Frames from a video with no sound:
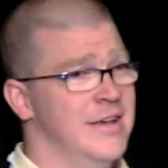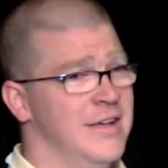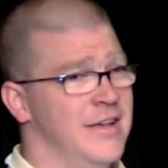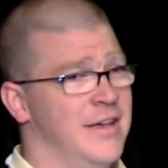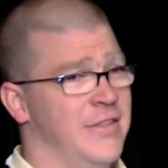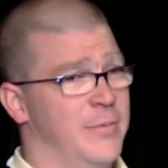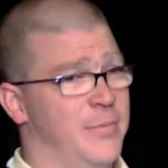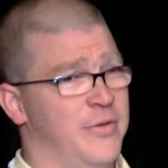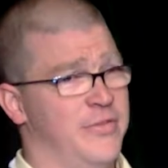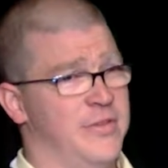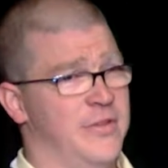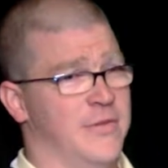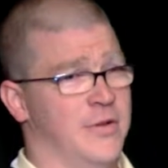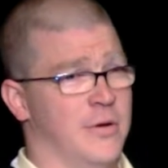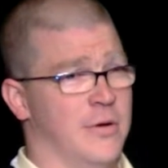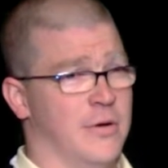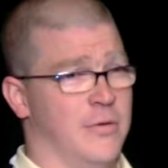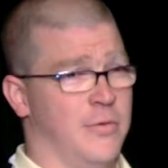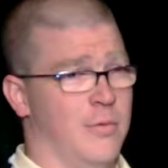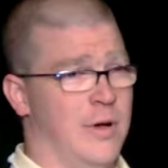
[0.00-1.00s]
in the Pacific
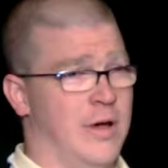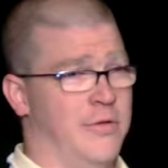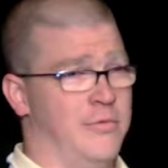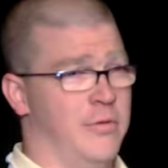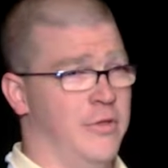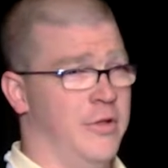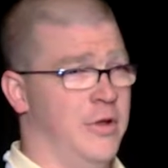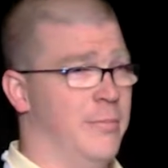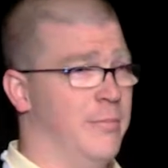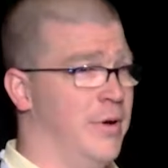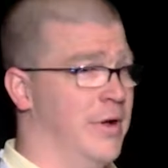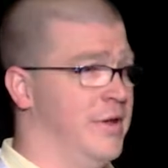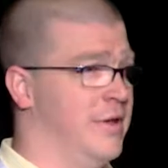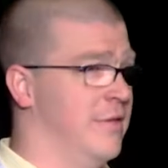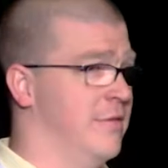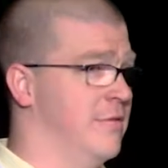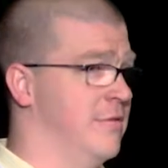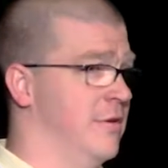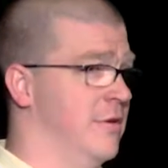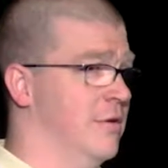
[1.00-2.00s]
Northwest with an
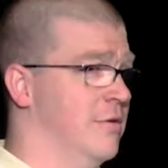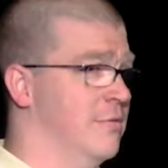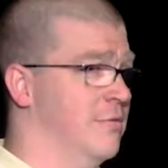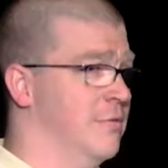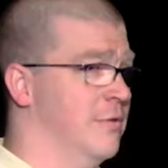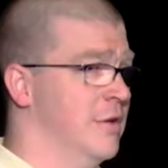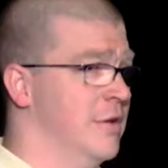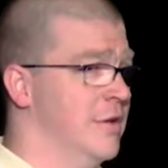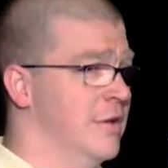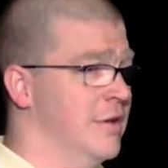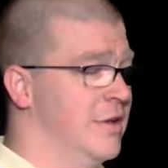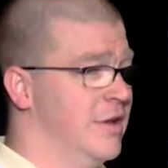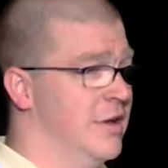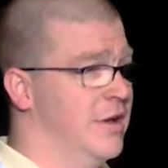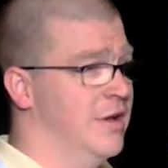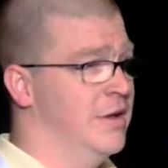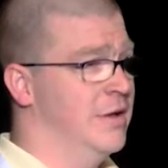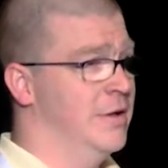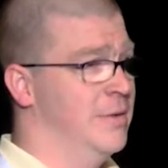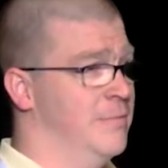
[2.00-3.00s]
abundance of
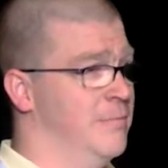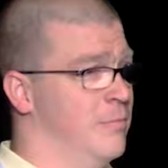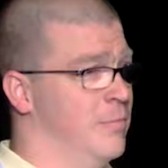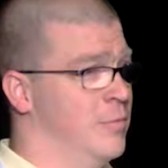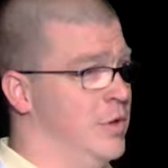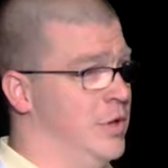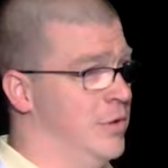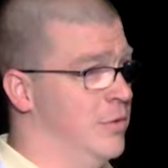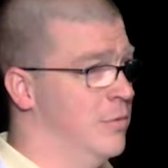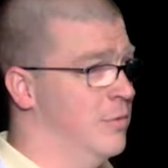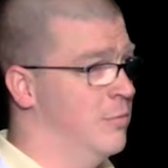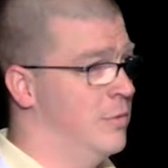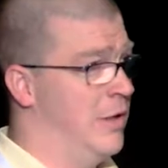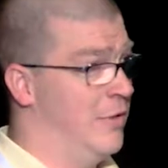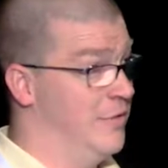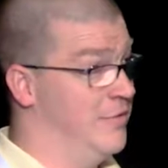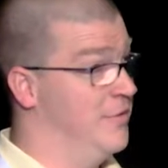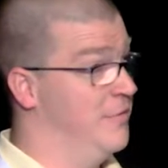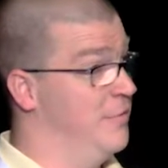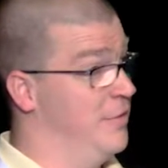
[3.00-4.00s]

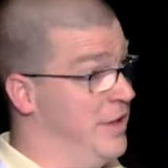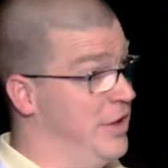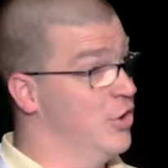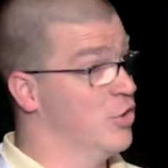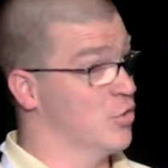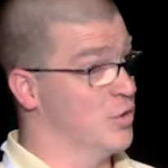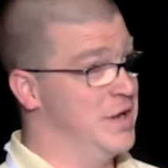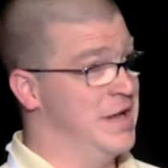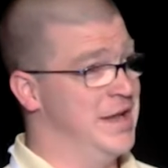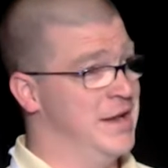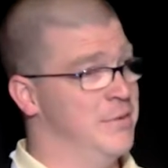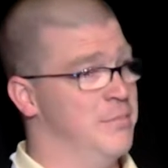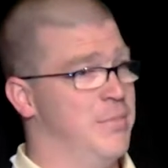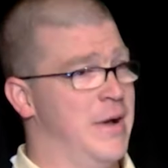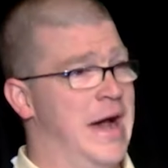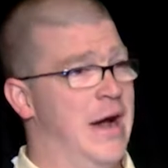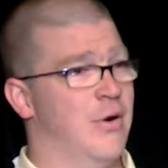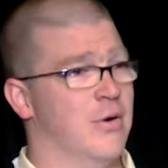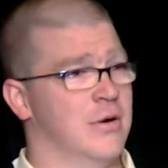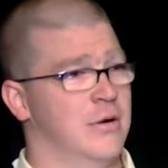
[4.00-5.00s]
relatively green
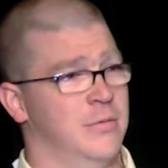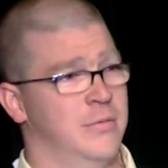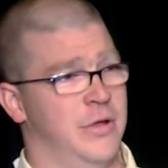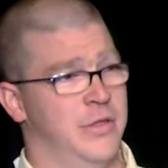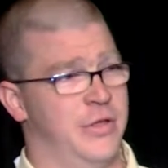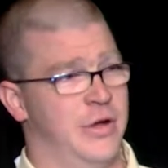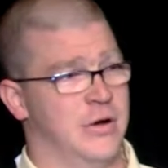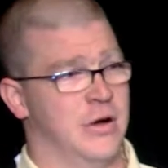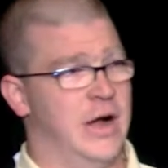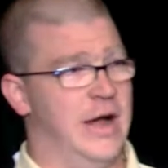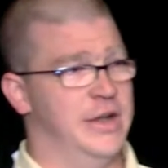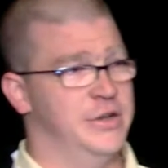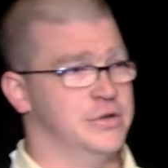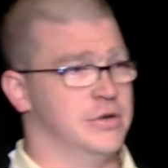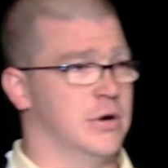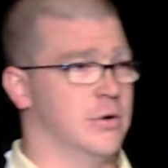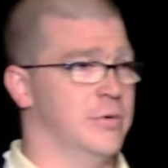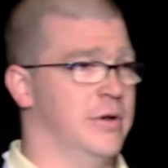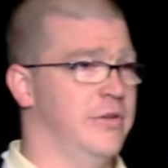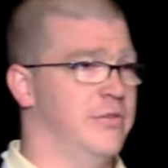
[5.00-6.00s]
power with our
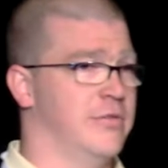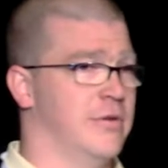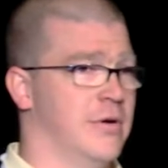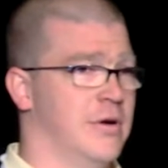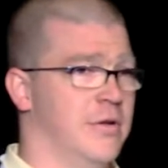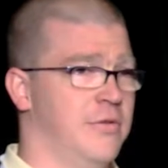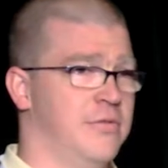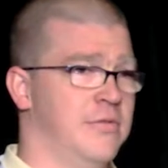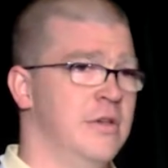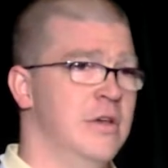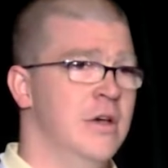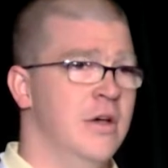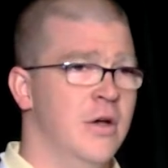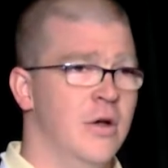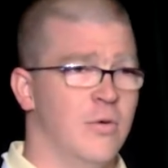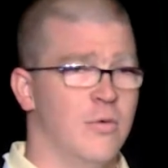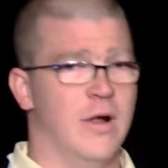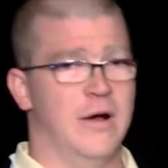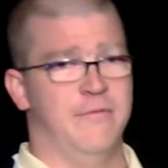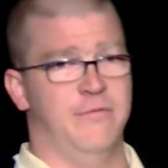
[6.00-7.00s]
hydro resource.
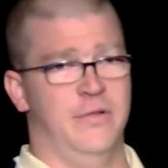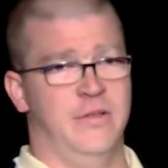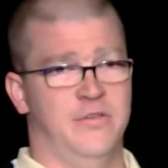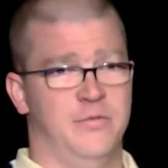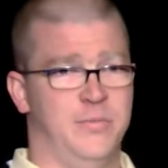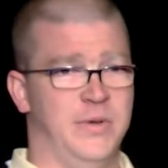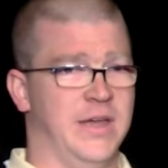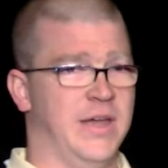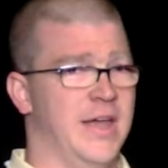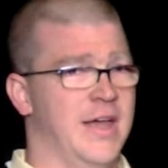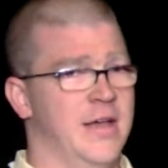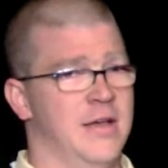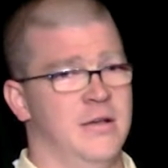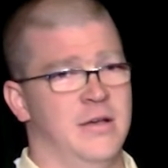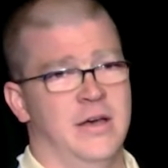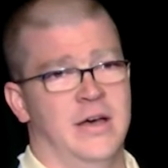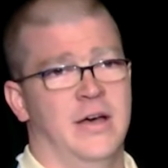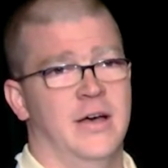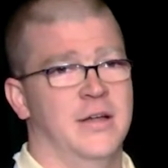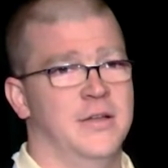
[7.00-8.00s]
Roughly speaking,
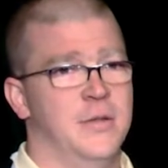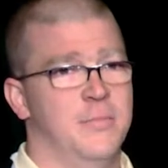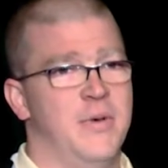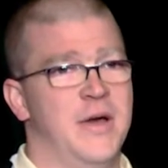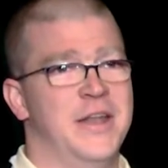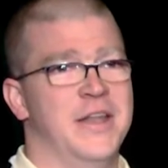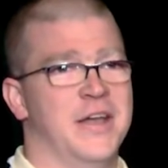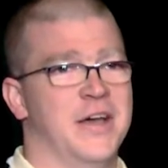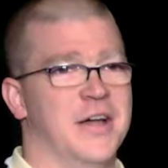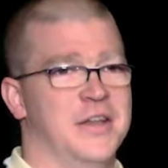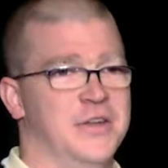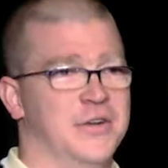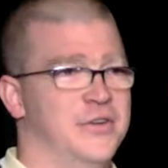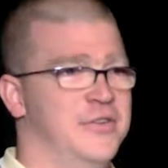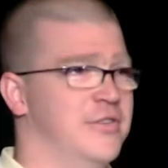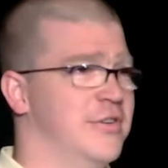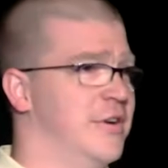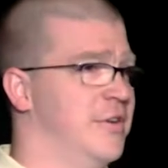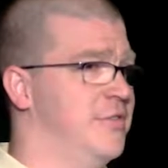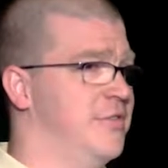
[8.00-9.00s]
depending on your
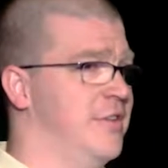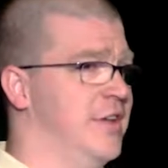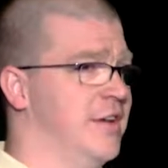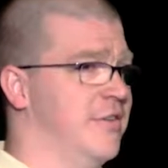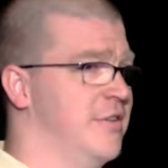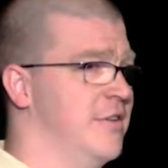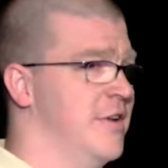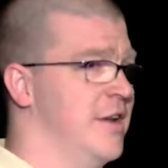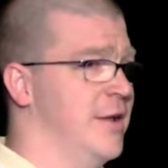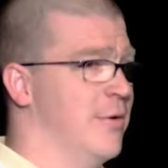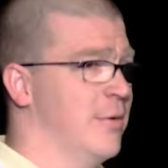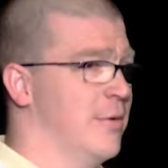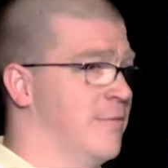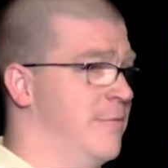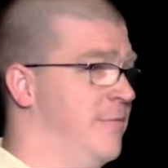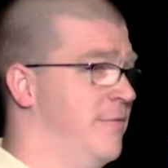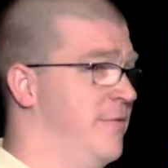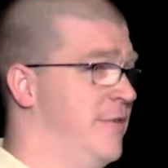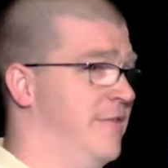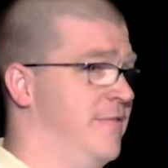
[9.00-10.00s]
jurisdiction, anywhere
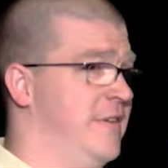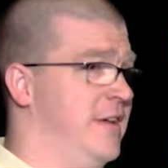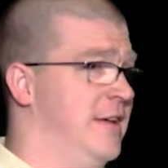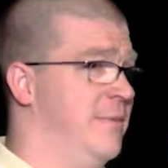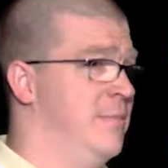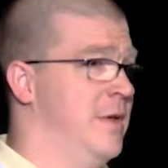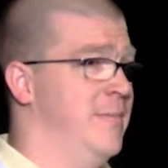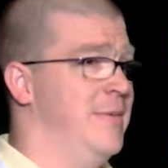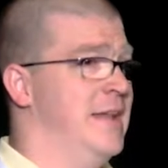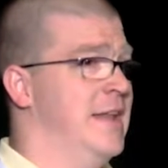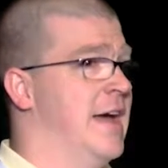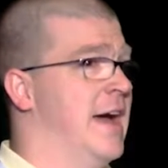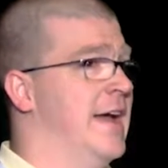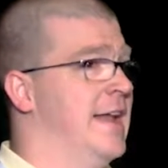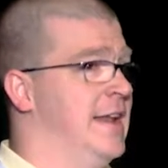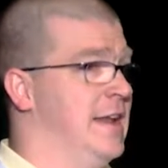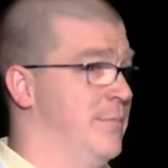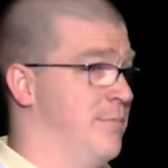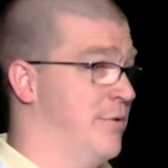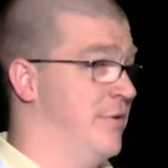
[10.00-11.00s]
from 50, maybe
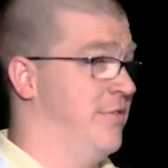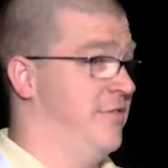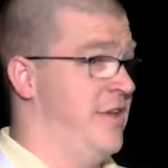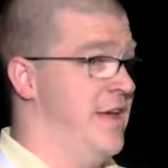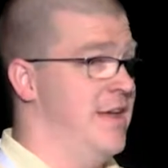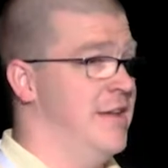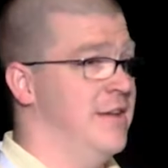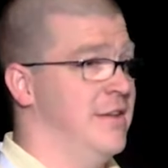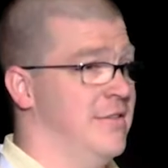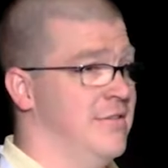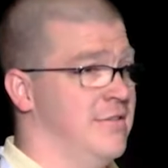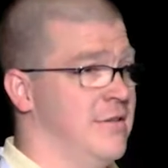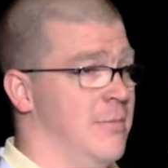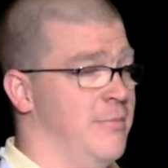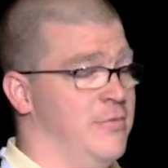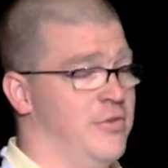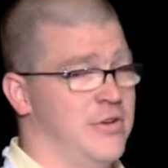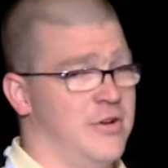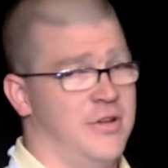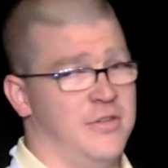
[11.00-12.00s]
90% in
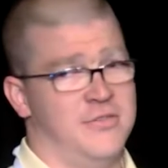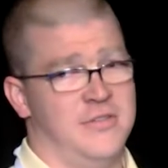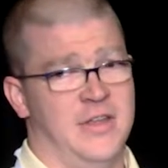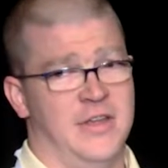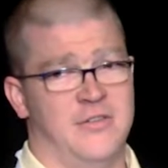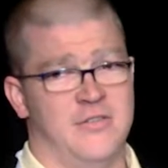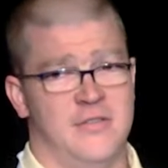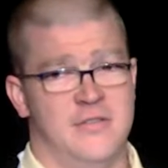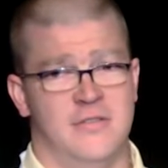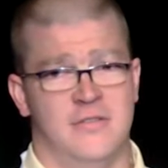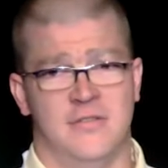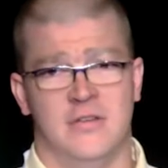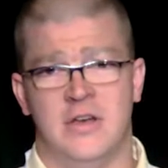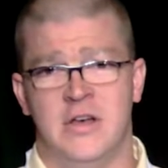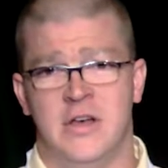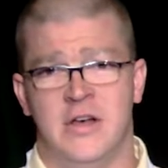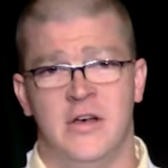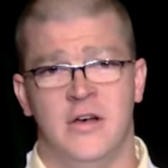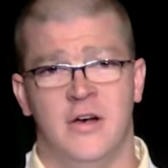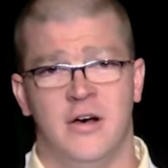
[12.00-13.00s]
some jurisdictions
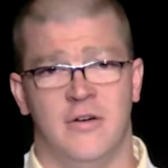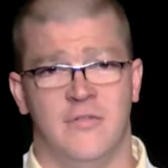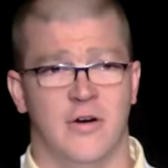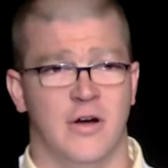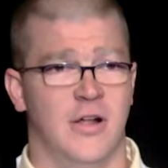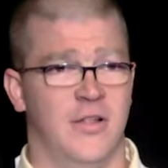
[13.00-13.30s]
of our